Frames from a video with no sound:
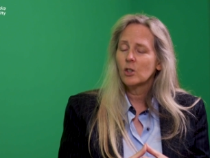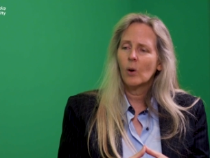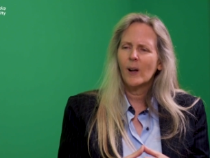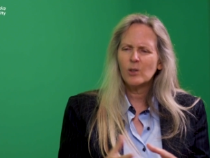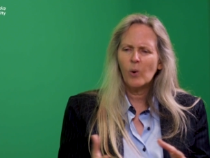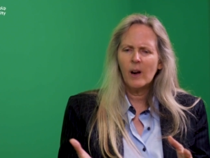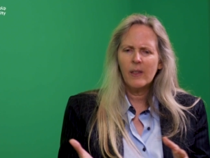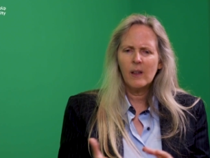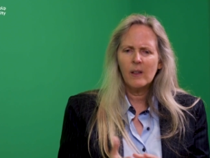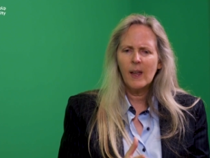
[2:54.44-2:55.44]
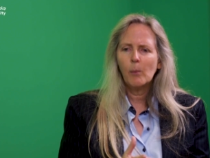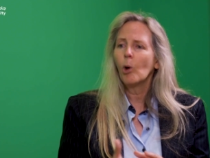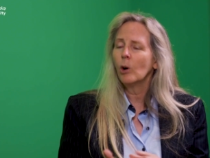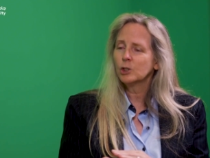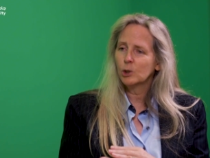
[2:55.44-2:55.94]
So that's why they will
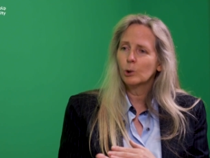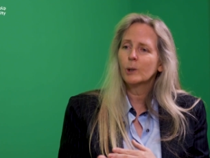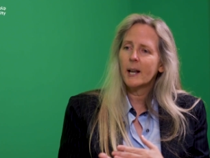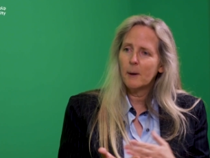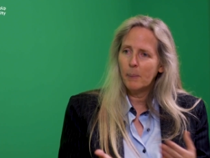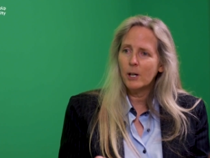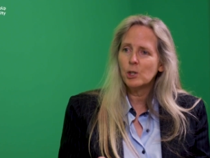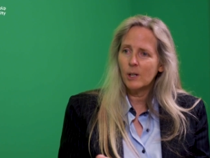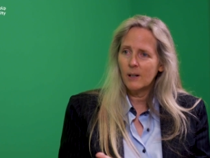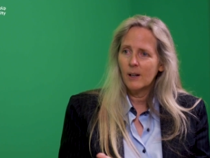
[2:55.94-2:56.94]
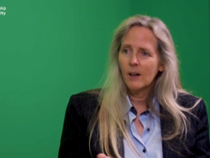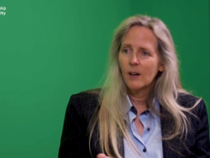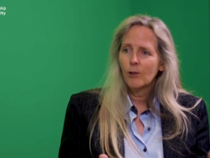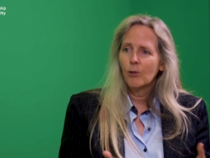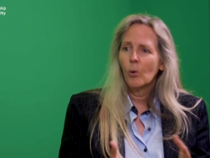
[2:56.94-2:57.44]
also look at a budget
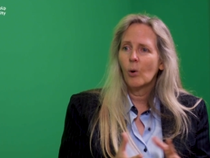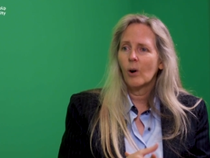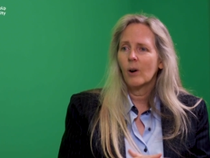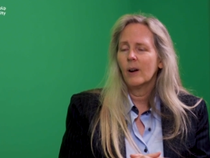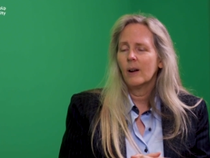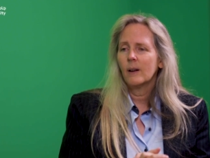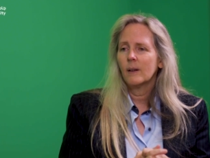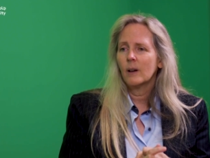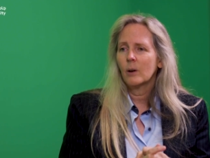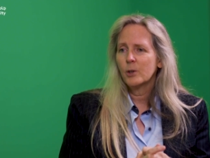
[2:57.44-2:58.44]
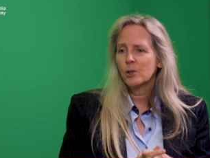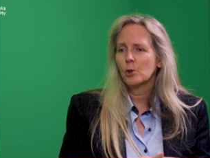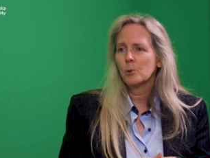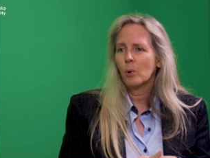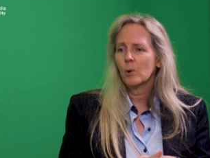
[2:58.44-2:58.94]
for a
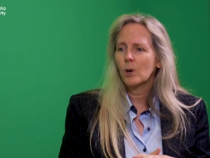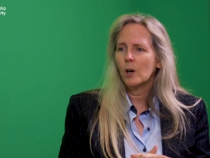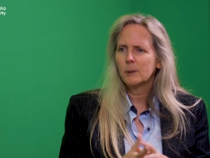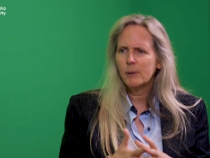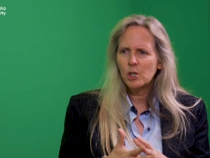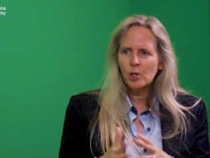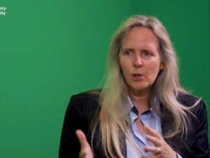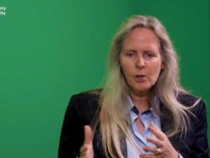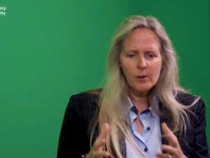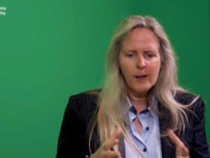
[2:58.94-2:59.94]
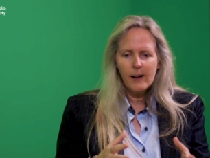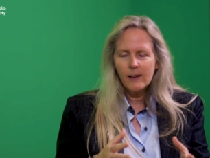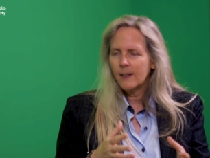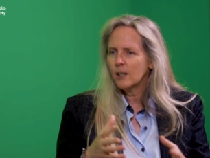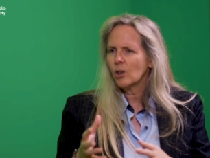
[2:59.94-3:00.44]
research protocol to be sure
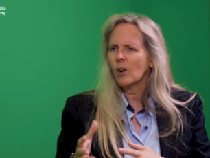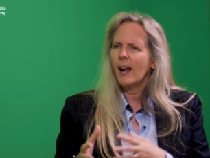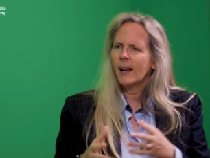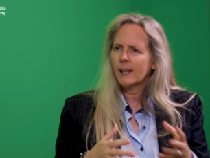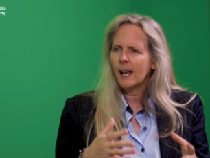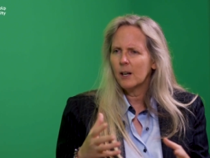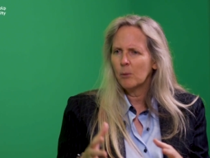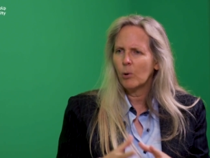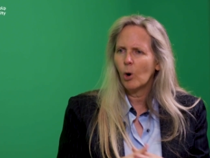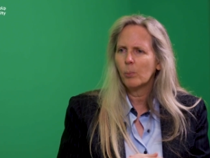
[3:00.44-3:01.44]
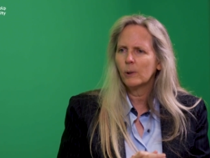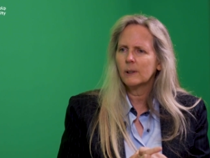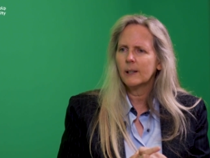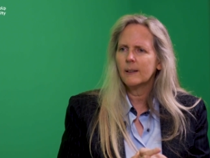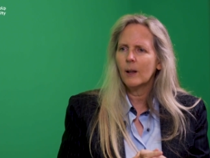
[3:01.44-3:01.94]
that things are allocated
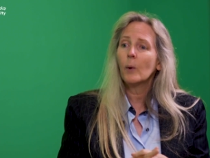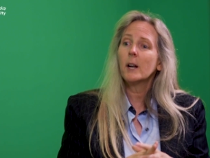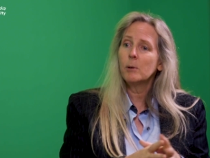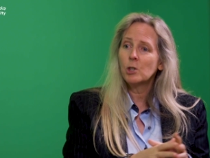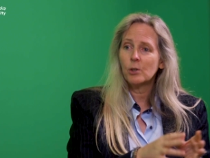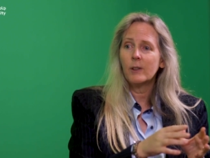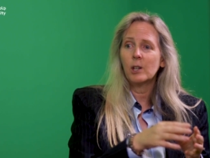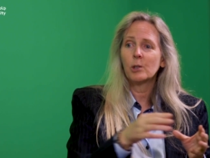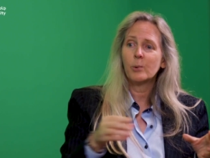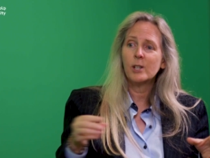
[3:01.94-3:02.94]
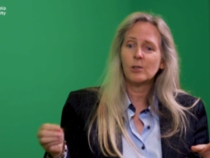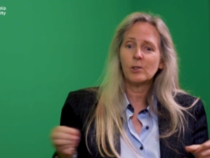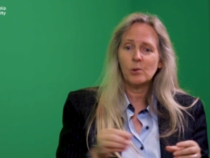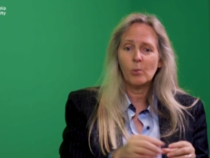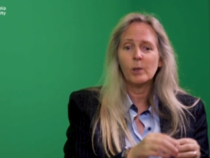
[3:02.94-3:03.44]
properly. They want to be sure that your
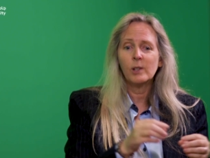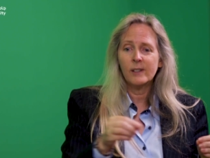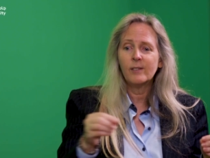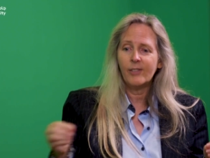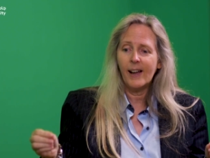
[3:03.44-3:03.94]
research will in